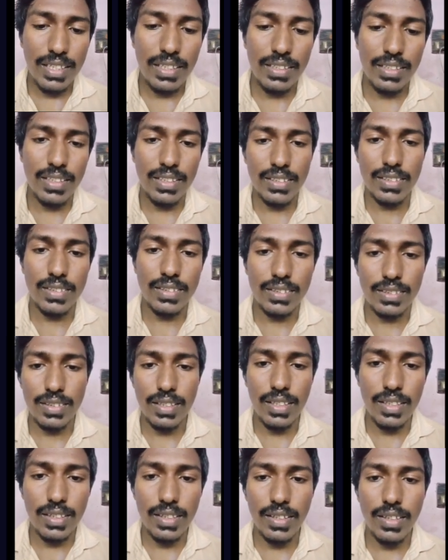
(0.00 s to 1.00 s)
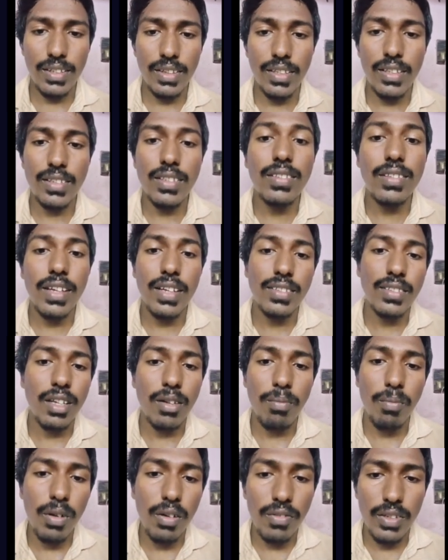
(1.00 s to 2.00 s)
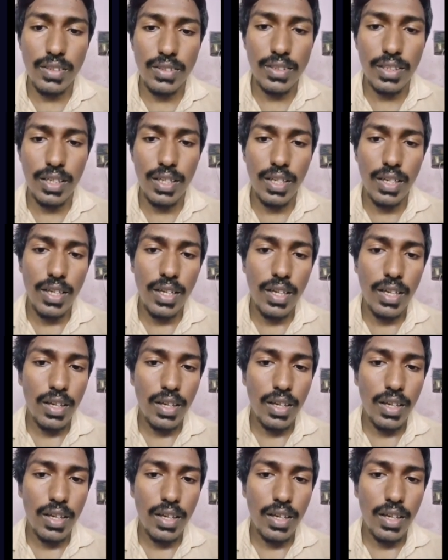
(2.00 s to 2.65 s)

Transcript: in this example we see.